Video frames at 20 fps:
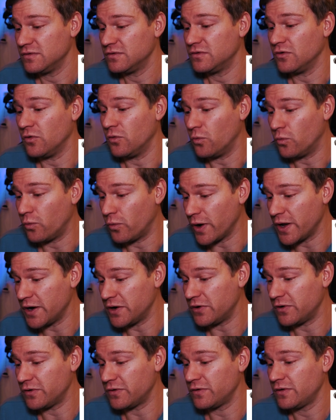The
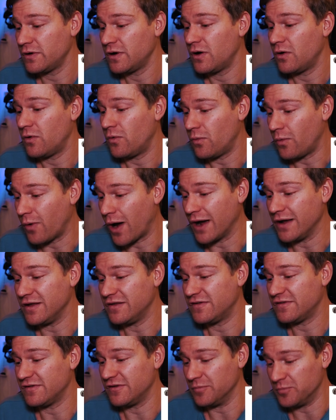winner
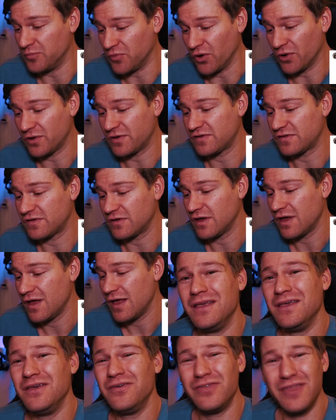writes the books.
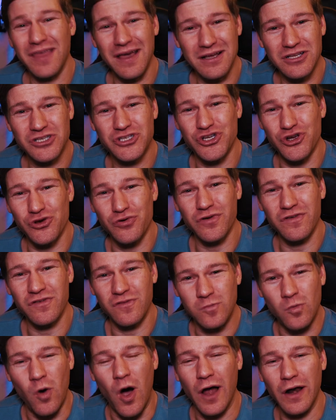You think Jews
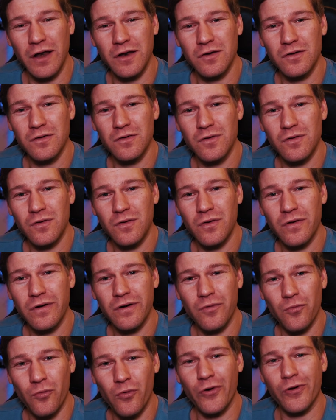won
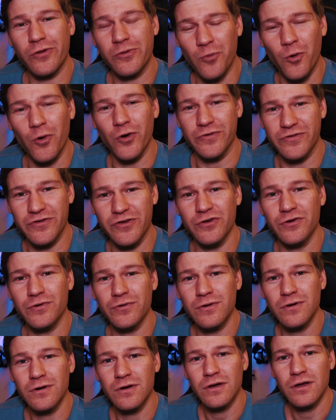World War
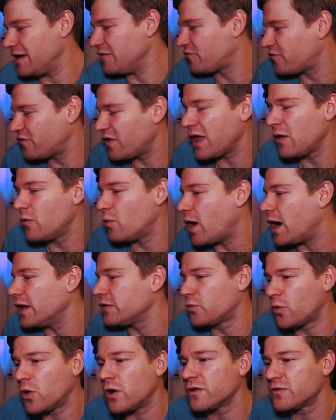II? If we
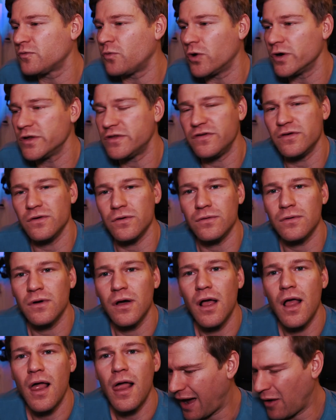won World War II,
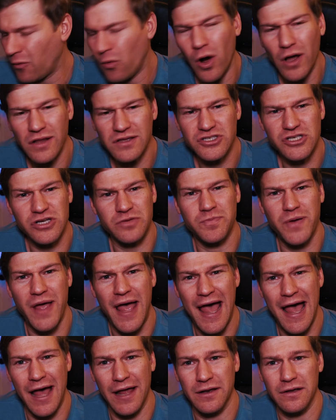I want
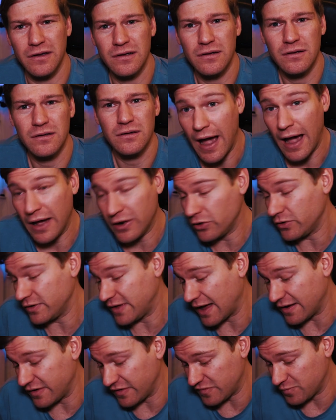Japan. Either
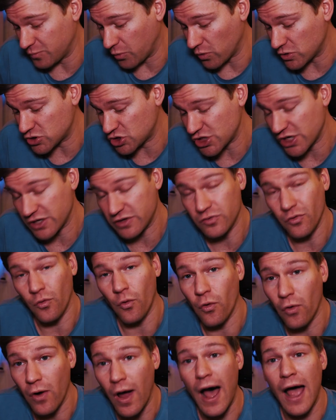that is bullshit
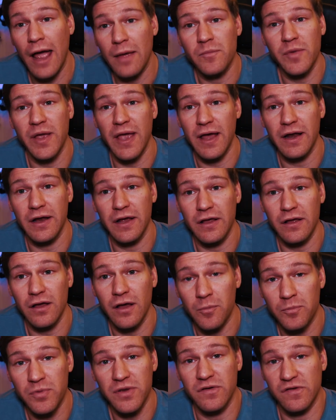or I'm getting a
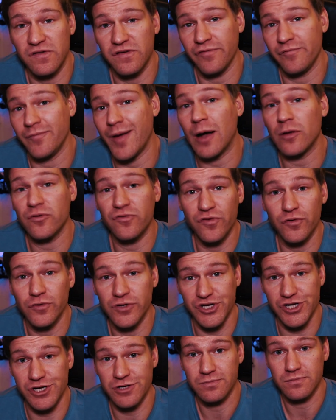piece of Mount
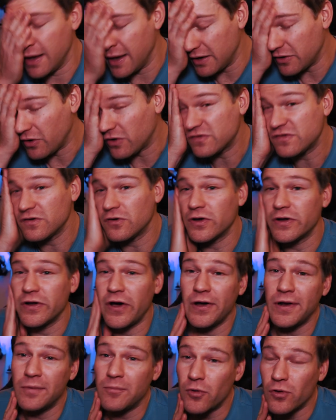Fuji. And also, on,
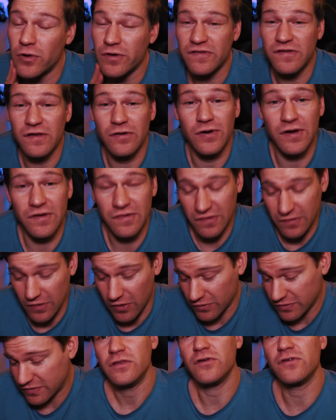on a more serious
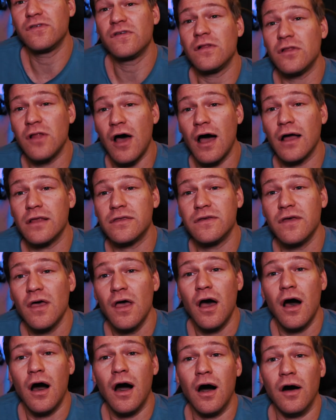note, there's a lot
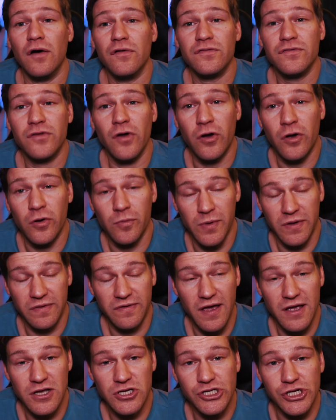of
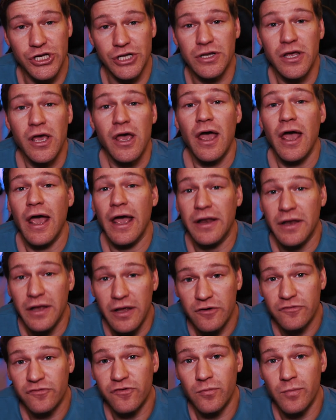documentation and
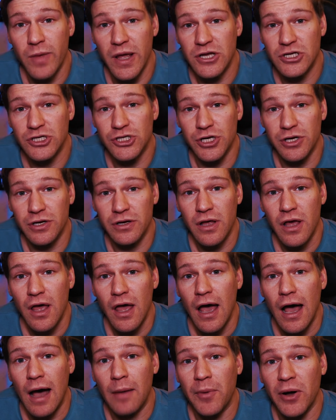information
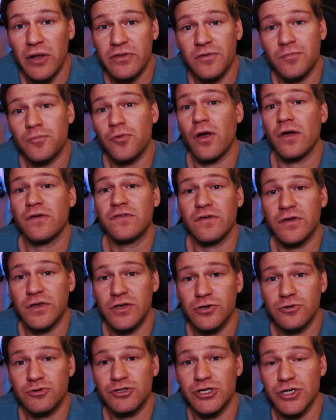about the
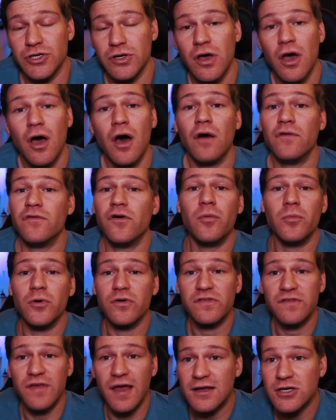prosecution of
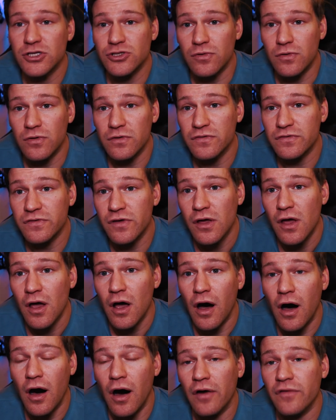homosexuals,
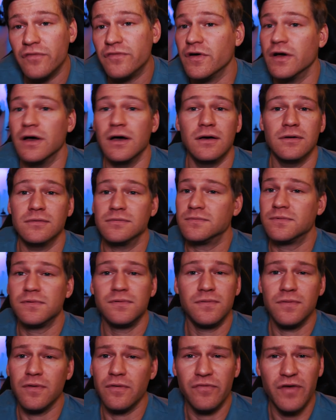of uh,
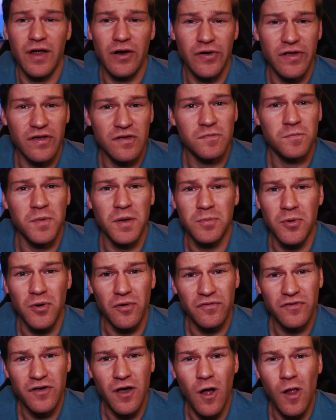various people
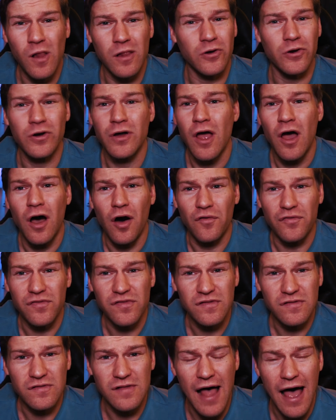of color, of
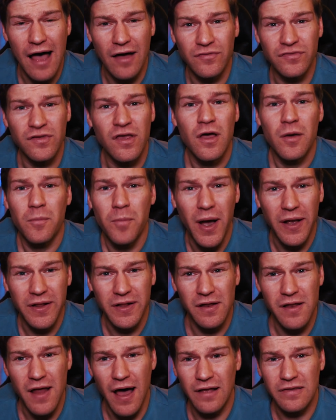Slavs by
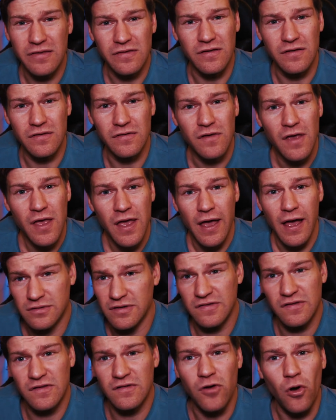the Nazis.
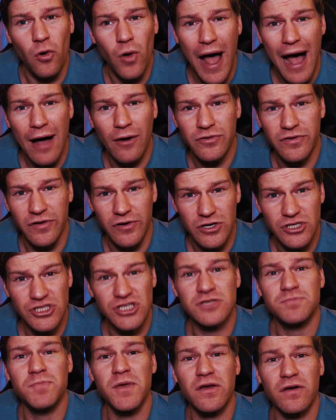This is all out there.
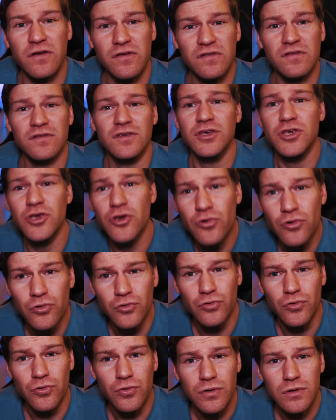Just because
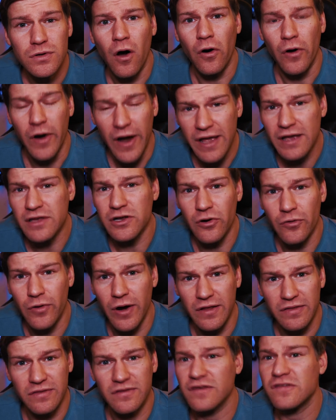you are
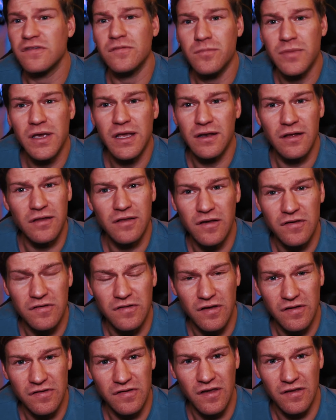ignorant doesn't mean it doesn't
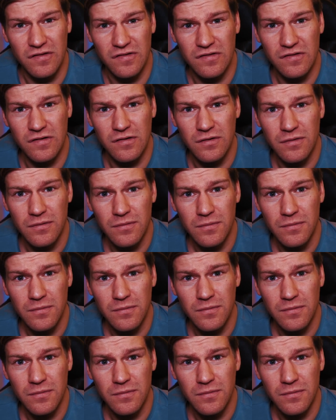exist.